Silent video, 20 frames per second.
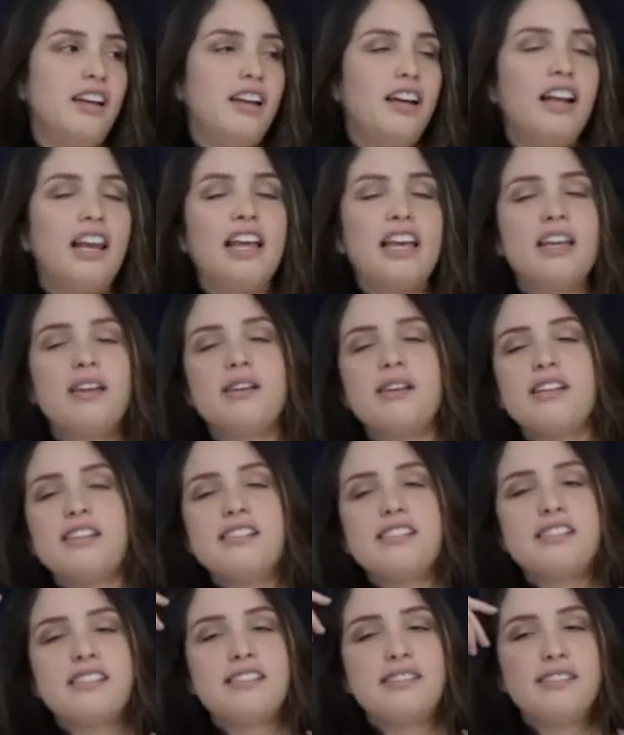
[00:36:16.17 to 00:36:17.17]
Like
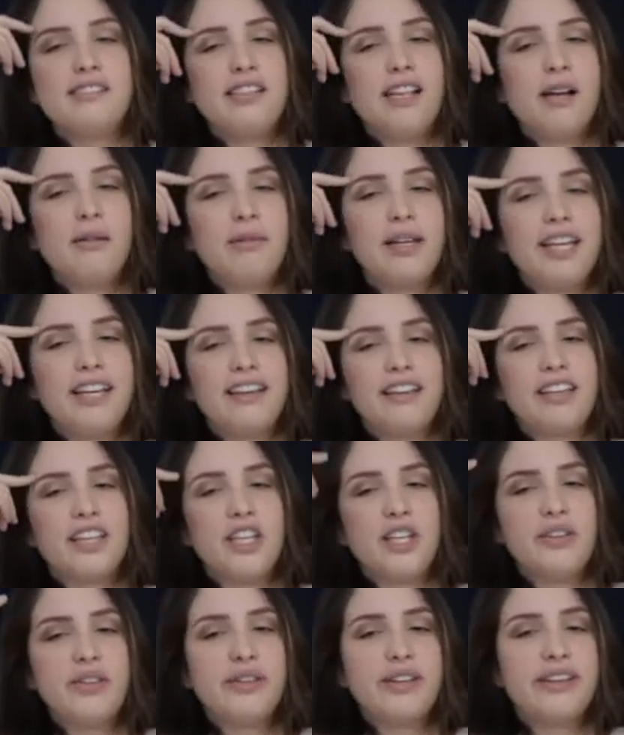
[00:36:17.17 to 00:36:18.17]
I'm like a
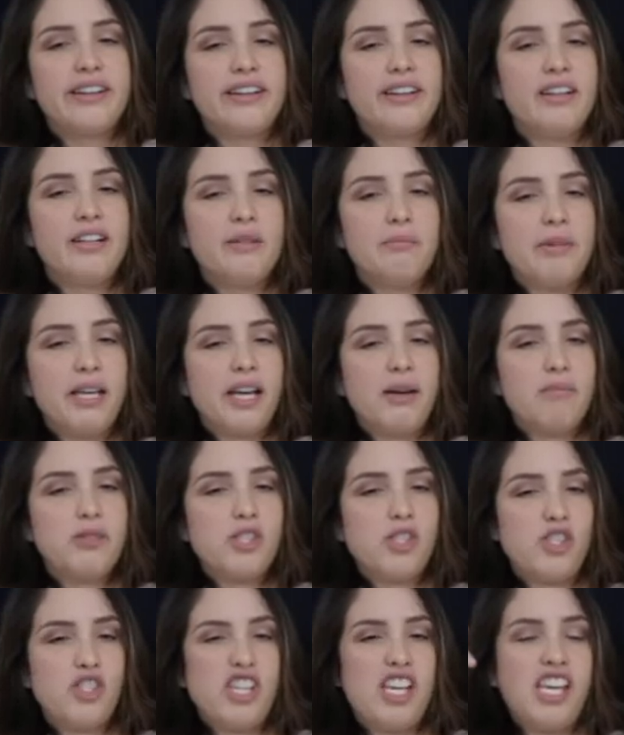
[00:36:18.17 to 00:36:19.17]
cute girl. I mean, I'm
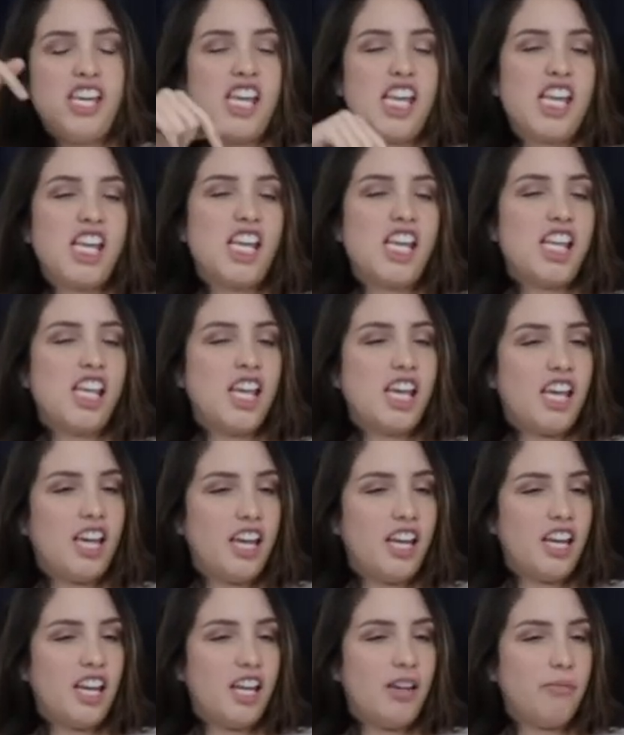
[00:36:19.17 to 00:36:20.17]
not saying any
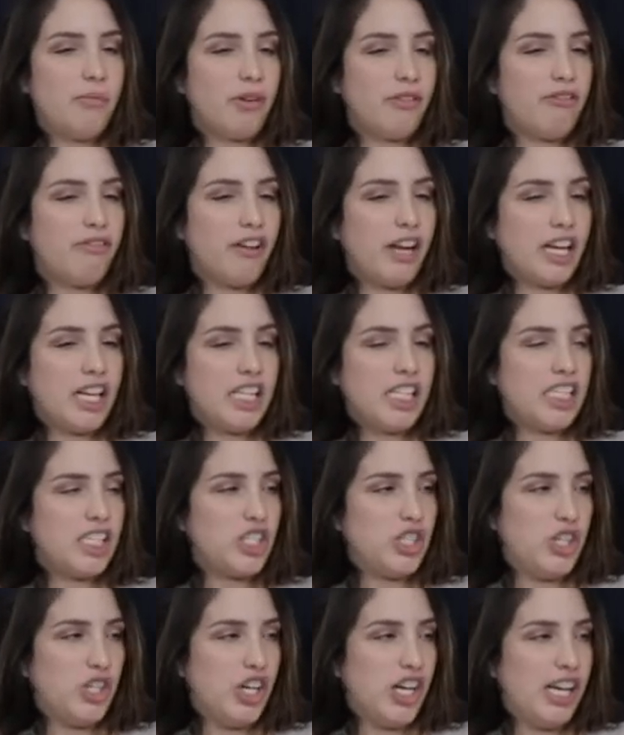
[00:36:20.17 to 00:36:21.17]
any
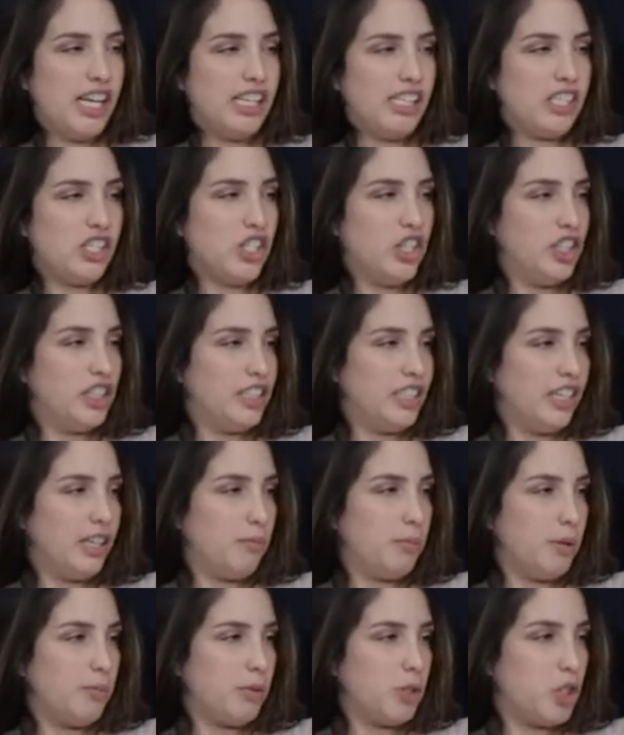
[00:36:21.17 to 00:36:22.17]
profanities or insulting
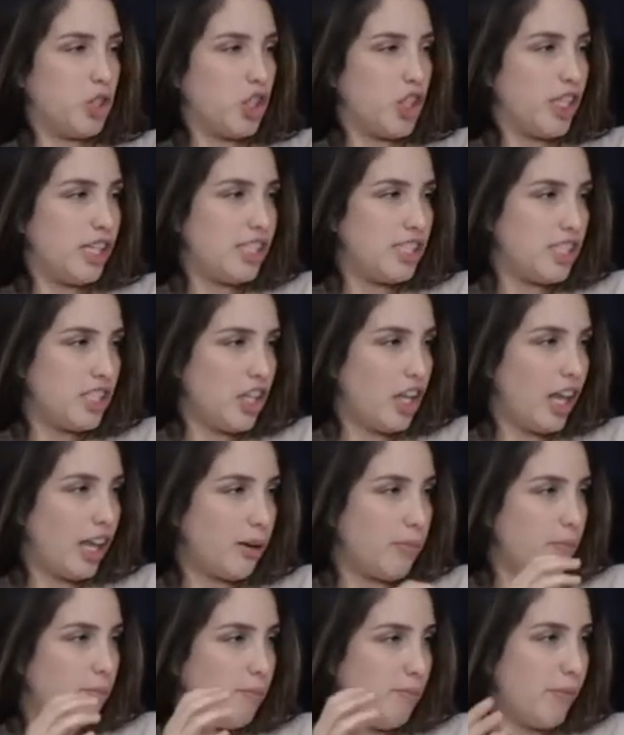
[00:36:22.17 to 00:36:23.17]
like people, so there is not like
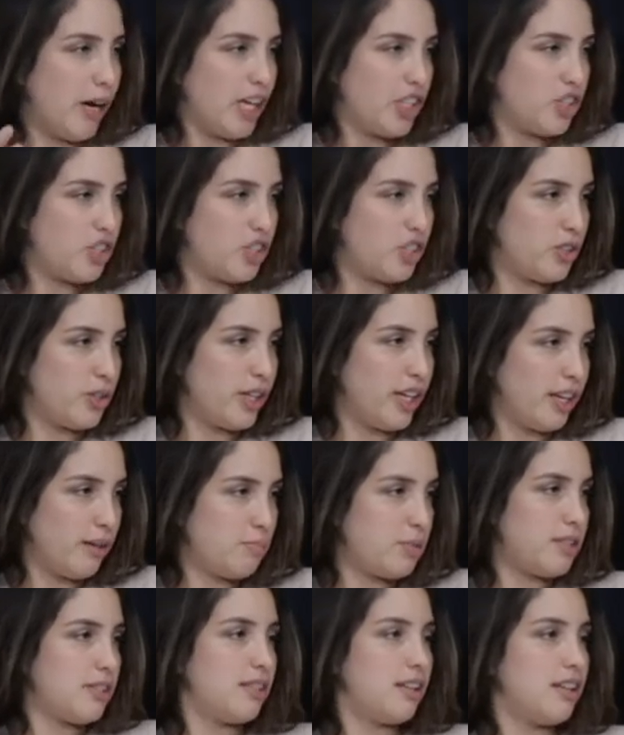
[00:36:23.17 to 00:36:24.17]
much to get
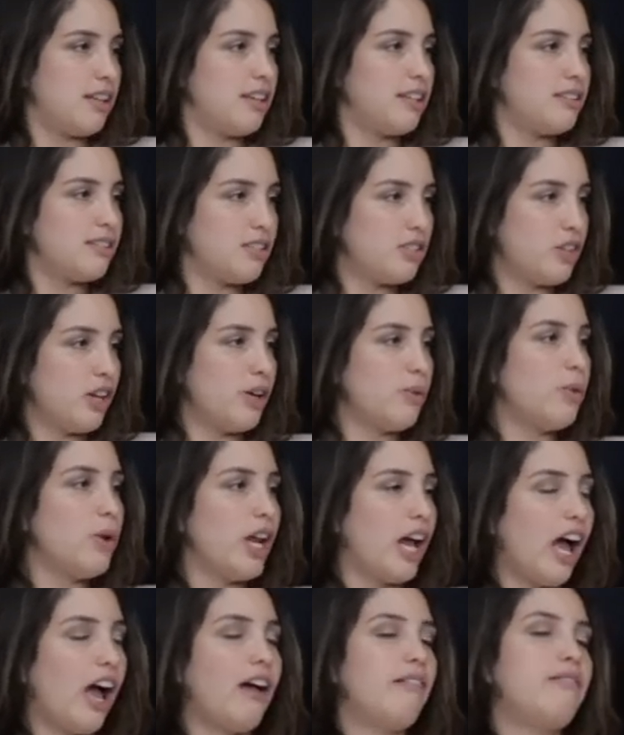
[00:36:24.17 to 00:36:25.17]
upset at. So I will
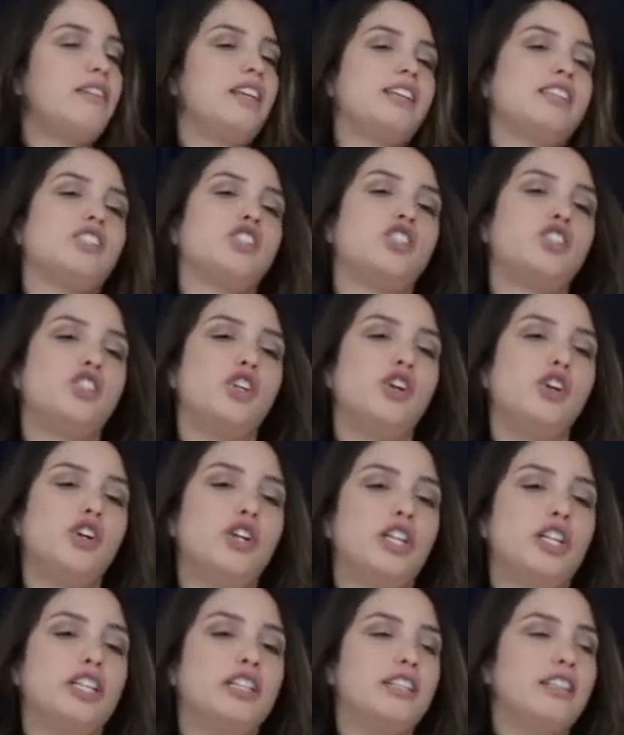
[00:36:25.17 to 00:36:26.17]
have like
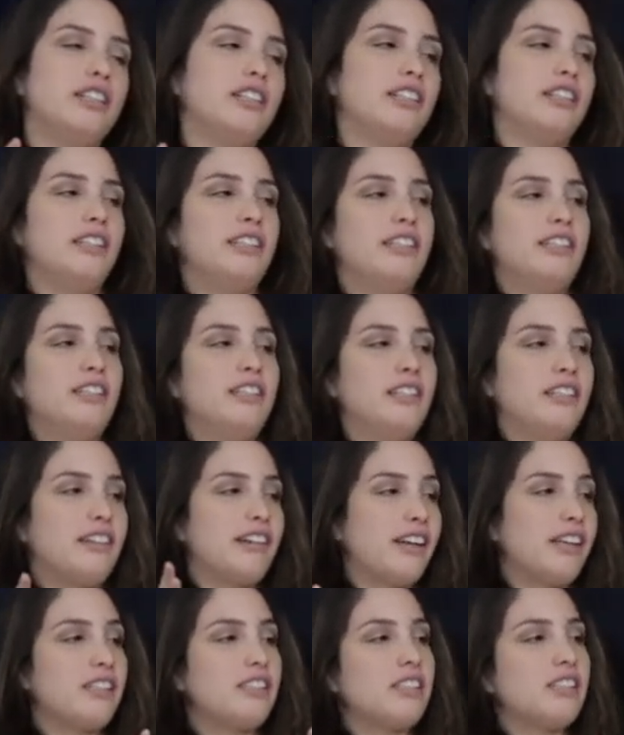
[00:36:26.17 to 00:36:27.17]
some
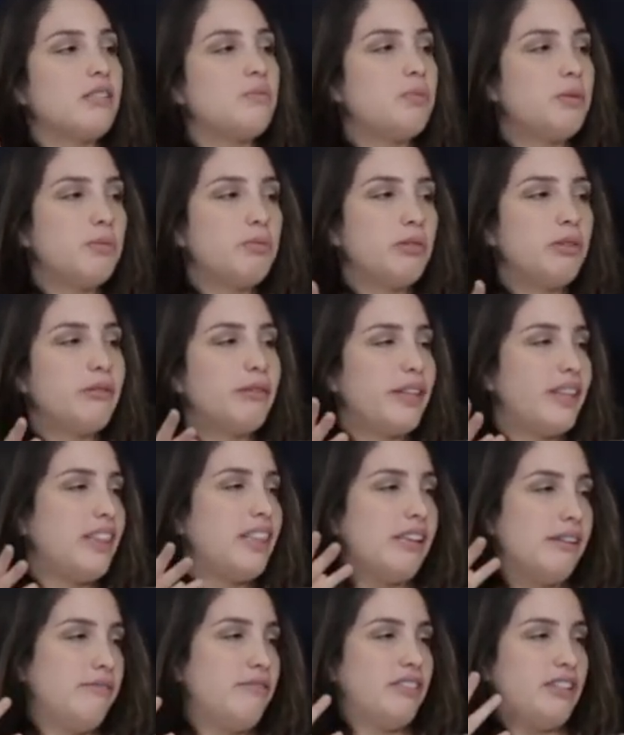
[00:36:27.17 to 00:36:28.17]
racist people, but
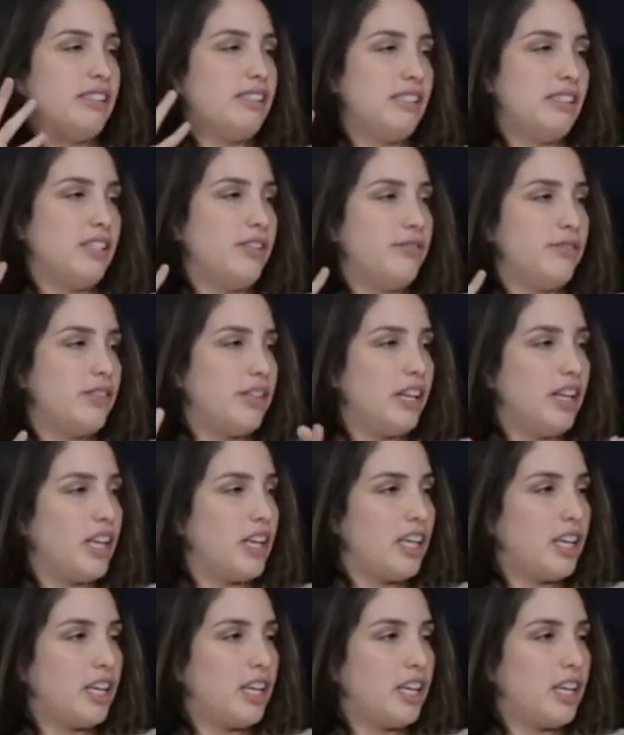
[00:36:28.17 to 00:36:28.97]
never it's never like